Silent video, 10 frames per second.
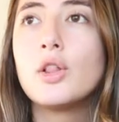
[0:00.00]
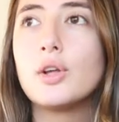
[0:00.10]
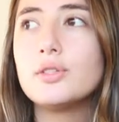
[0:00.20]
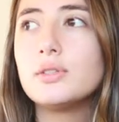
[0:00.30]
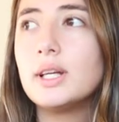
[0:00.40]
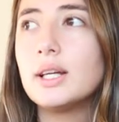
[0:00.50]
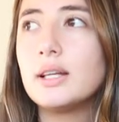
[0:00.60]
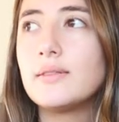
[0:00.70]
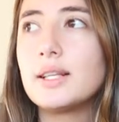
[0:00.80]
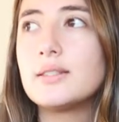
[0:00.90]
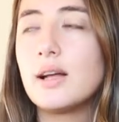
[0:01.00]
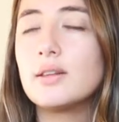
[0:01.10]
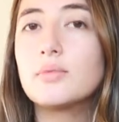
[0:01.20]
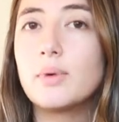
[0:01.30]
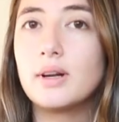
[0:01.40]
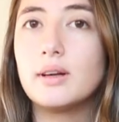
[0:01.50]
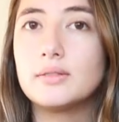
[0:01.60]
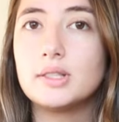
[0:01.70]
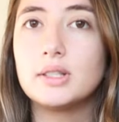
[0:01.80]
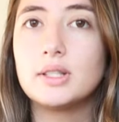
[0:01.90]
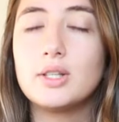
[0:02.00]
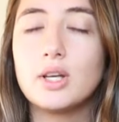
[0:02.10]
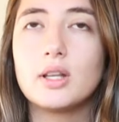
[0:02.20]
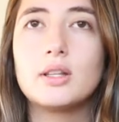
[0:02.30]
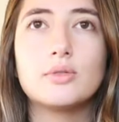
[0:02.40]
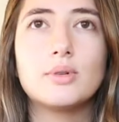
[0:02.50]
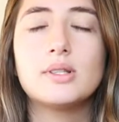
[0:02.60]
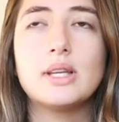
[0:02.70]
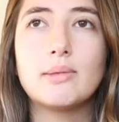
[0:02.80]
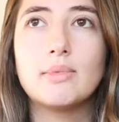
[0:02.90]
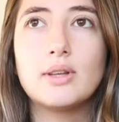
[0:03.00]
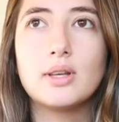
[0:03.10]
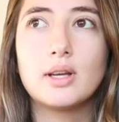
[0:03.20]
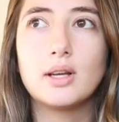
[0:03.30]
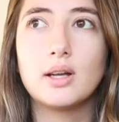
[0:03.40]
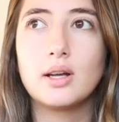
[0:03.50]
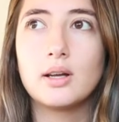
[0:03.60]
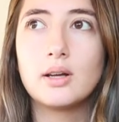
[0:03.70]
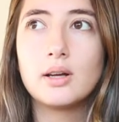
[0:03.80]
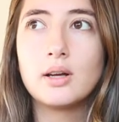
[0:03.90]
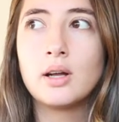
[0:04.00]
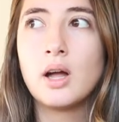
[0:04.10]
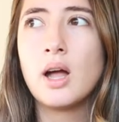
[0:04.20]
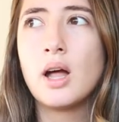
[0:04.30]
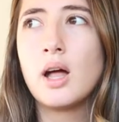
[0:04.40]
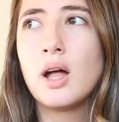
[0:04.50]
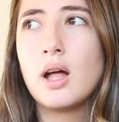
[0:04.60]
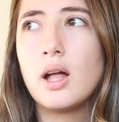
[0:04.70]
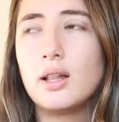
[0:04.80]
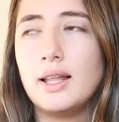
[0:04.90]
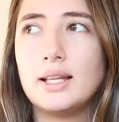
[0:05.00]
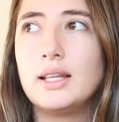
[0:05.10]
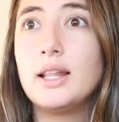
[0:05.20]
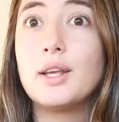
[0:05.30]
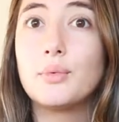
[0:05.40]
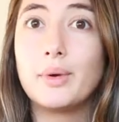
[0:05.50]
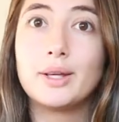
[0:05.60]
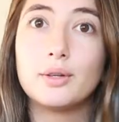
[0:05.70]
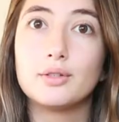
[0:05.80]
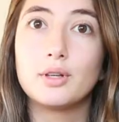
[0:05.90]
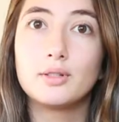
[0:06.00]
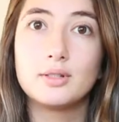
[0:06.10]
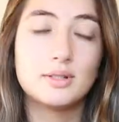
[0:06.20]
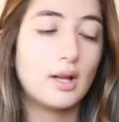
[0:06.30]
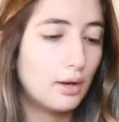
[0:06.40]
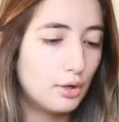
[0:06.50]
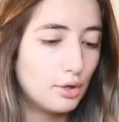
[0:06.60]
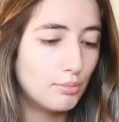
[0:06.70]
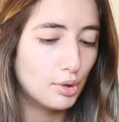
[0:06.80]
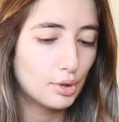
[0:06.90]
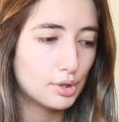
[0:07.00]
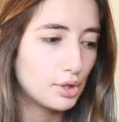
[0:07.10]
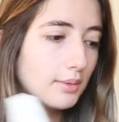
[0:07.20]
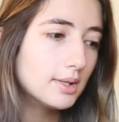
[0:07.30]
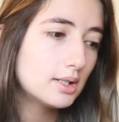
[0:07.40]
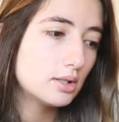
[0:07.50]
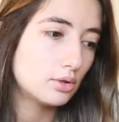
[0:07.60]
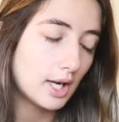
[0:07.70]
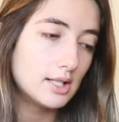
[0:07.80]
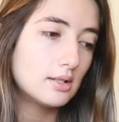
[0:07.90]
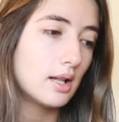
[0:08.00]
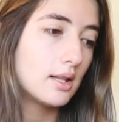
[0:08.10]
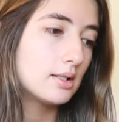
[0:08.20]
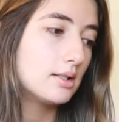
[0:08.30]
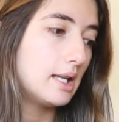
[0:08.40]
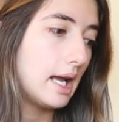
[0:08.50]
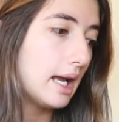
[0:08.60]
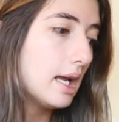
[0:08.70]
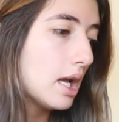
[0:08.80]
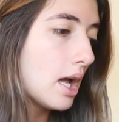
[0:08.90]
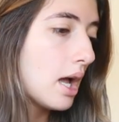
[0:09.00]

Those two I kind of like started one after each other, and this one's taken me like nearly a week or so to start a new book, so I'm gonna try and start that today